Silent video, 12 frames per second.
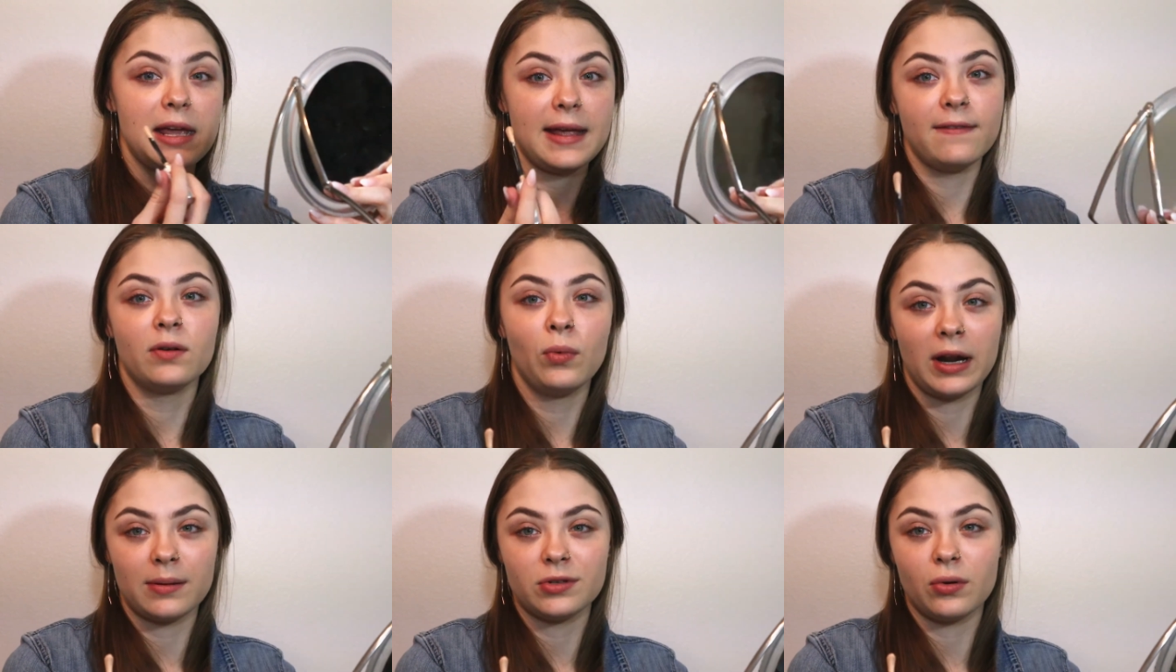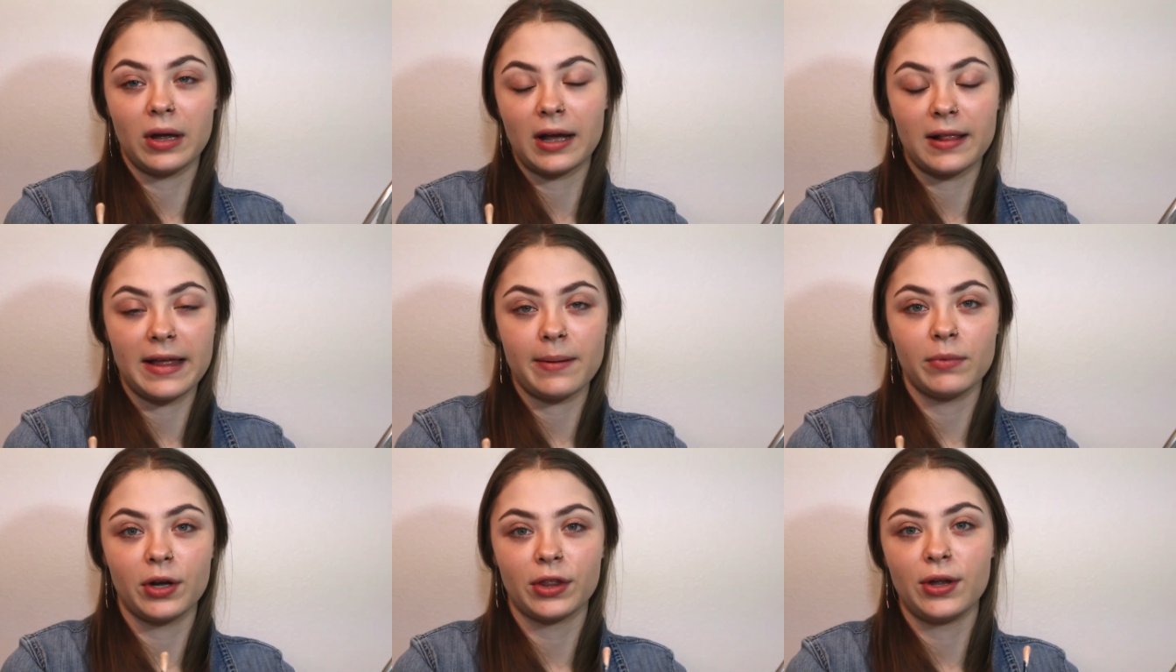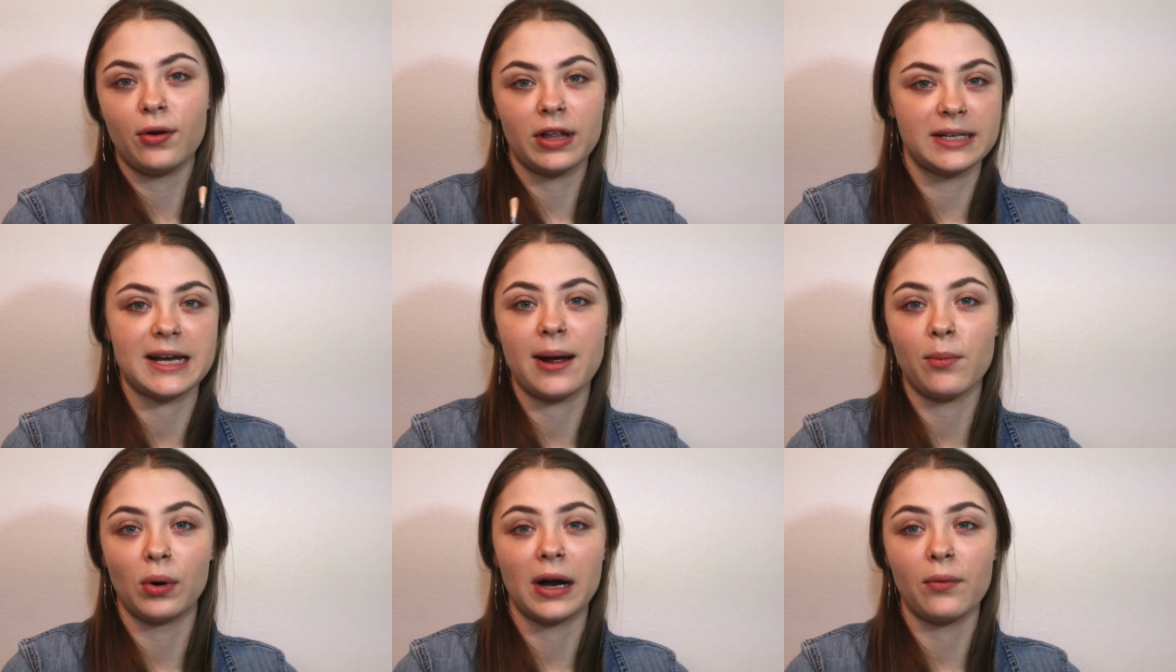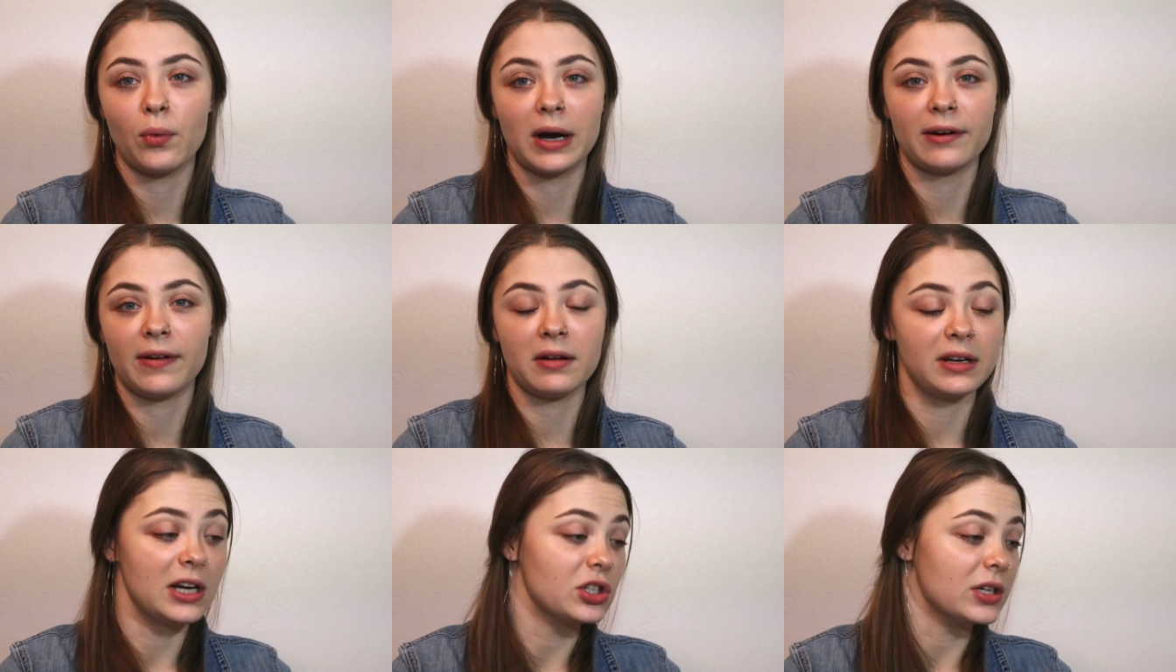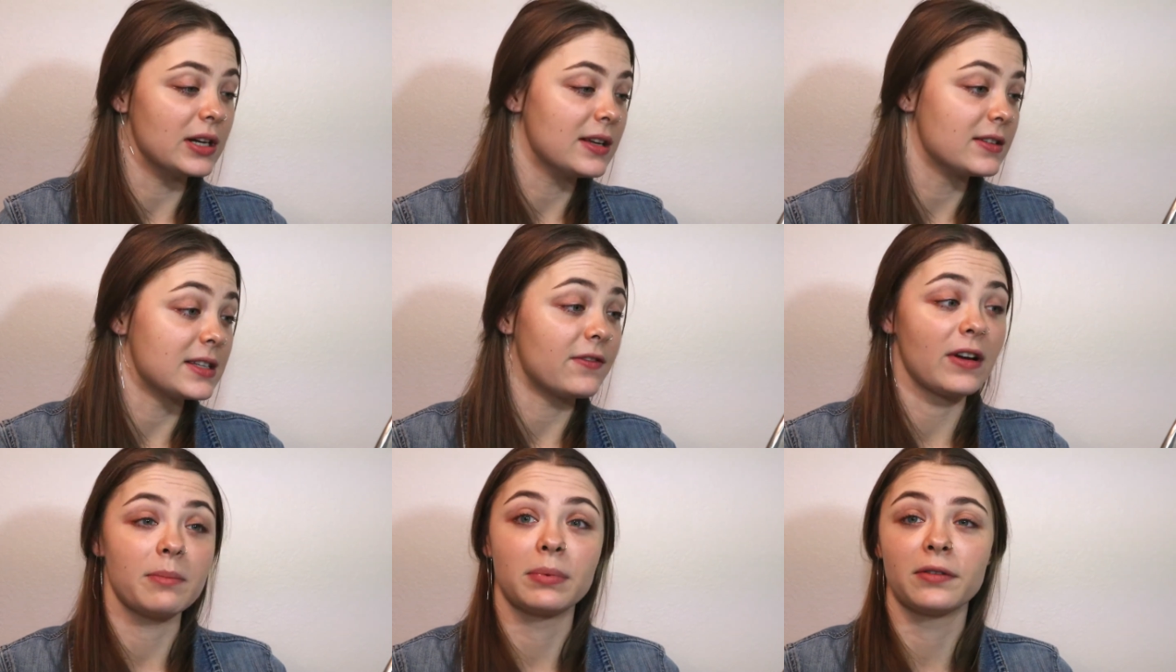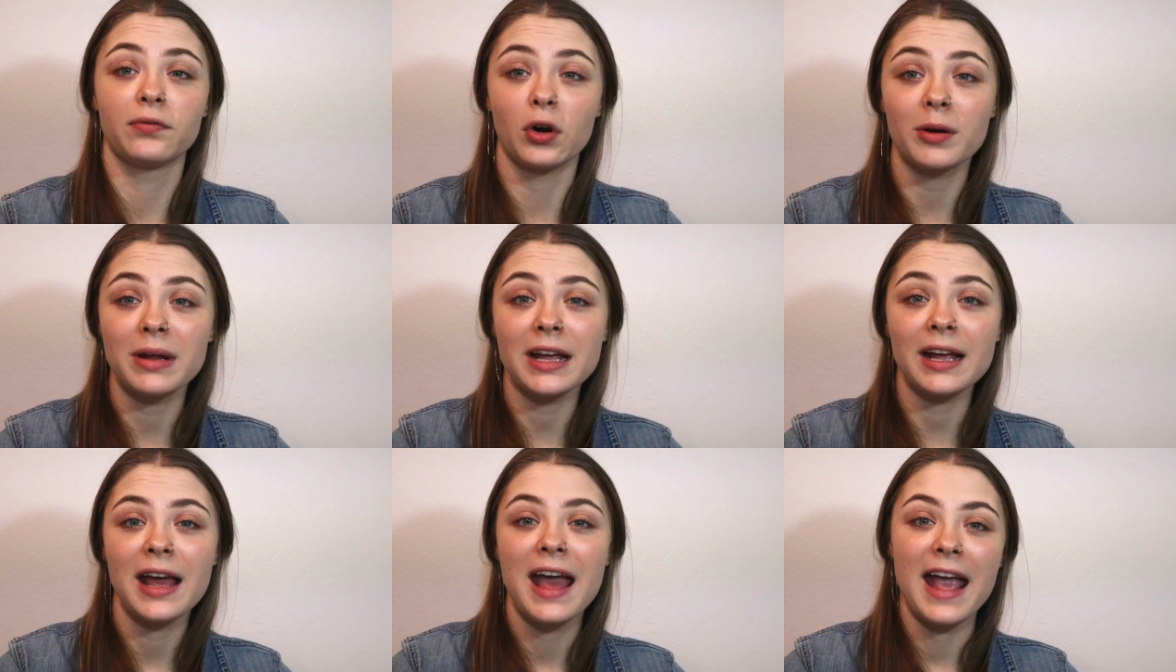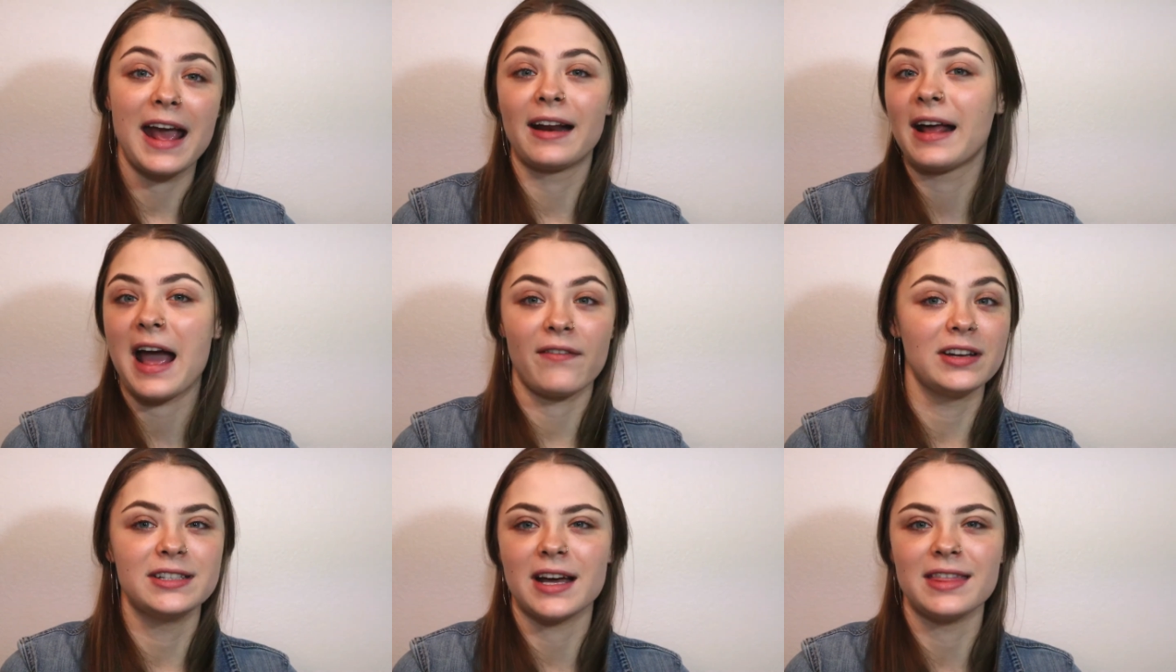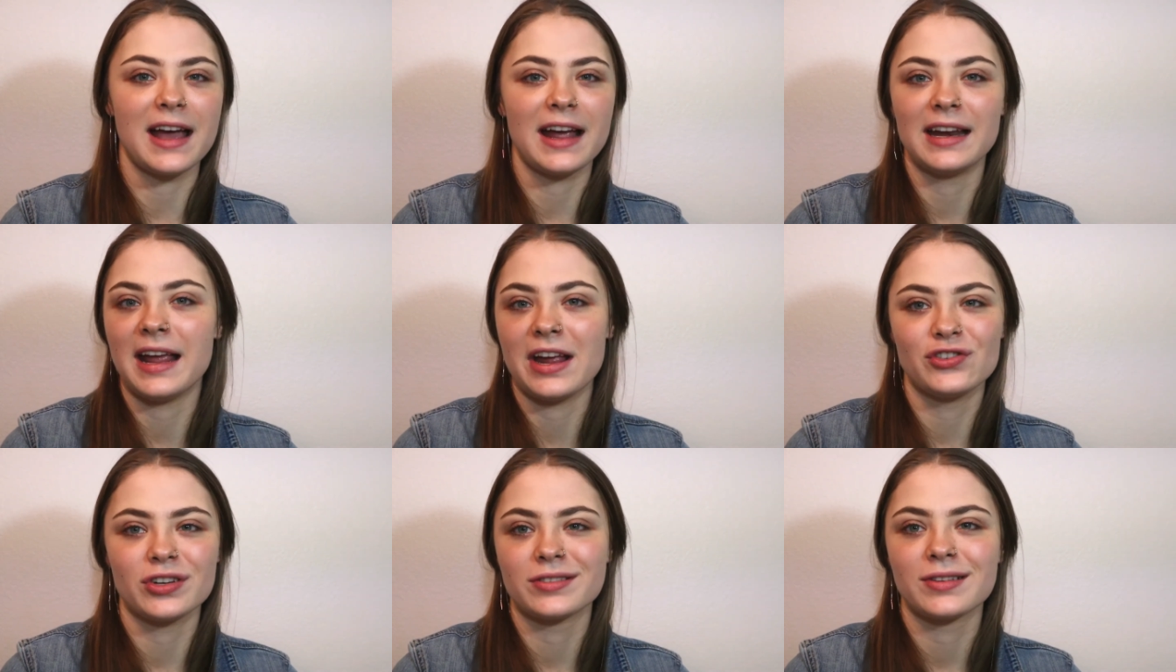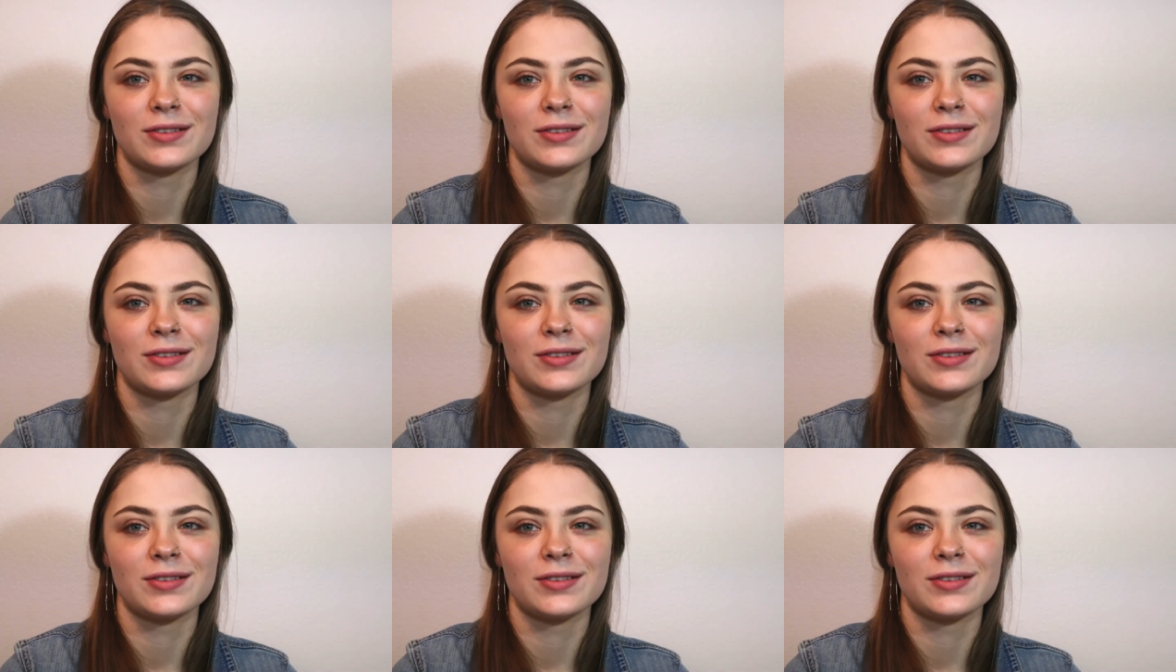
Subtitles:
Even when I'm doing a glam look, the only time where I wear foundation is if I'm performing, and I haven't done that in ages.